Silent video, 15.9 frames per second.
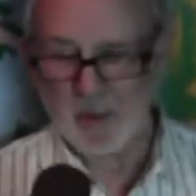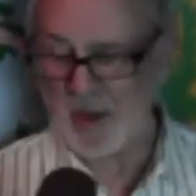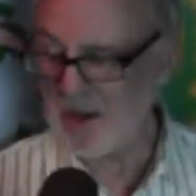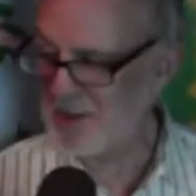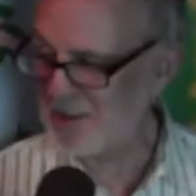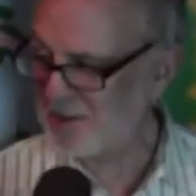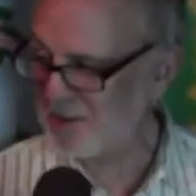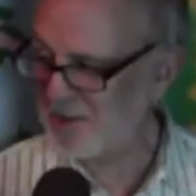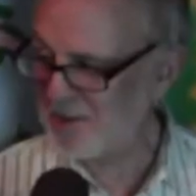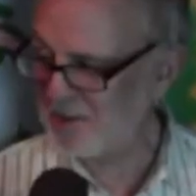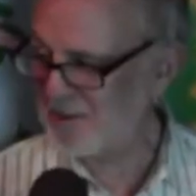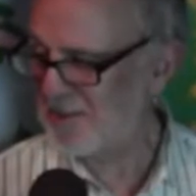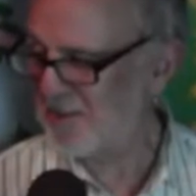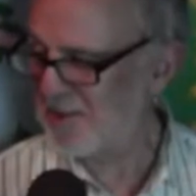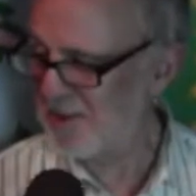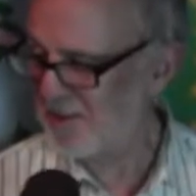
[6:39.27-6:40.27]

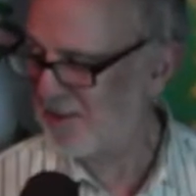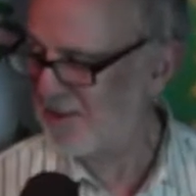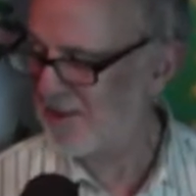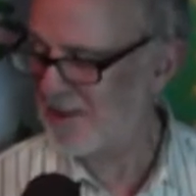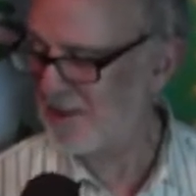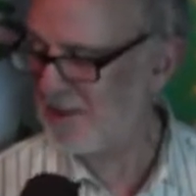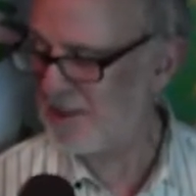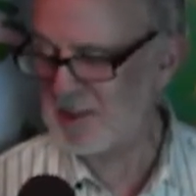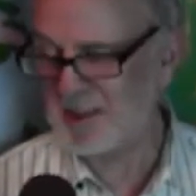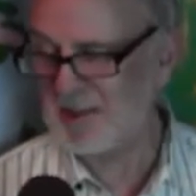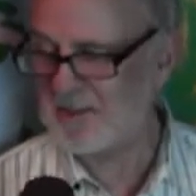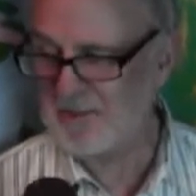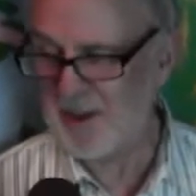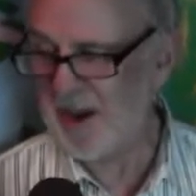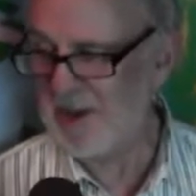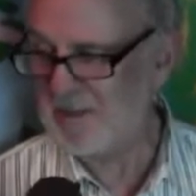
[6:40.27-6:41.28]
spaces,
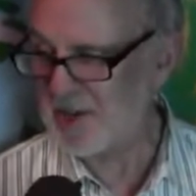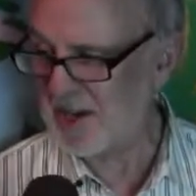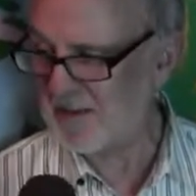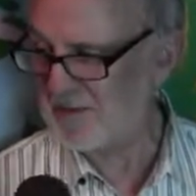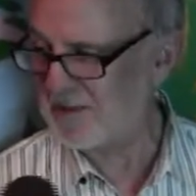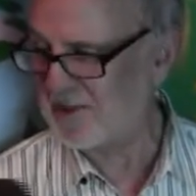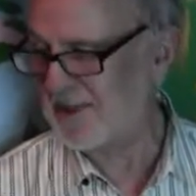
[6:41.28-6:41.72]
just Bob James.